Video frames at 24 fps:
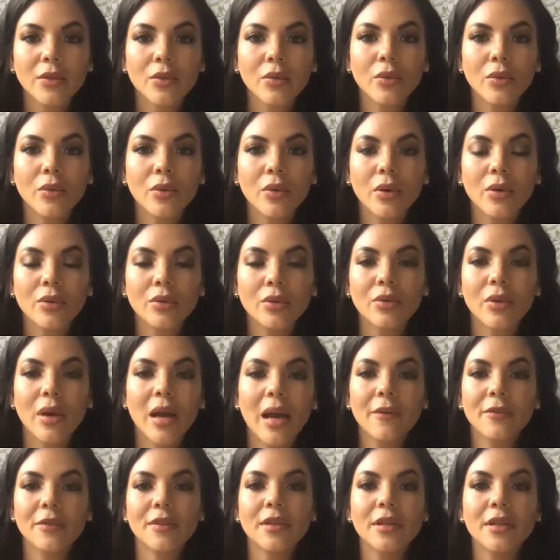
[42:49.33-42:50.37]
to
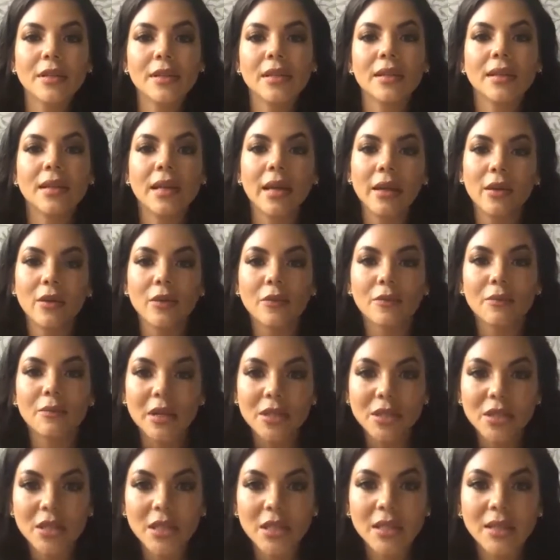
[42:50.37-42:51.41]
have certain kind of
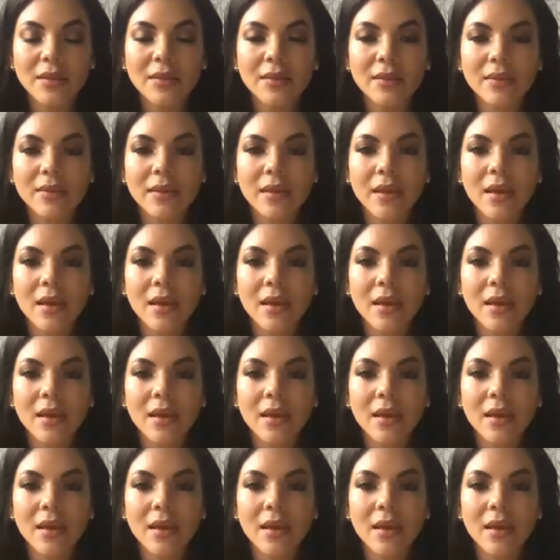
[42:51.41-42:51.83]
machines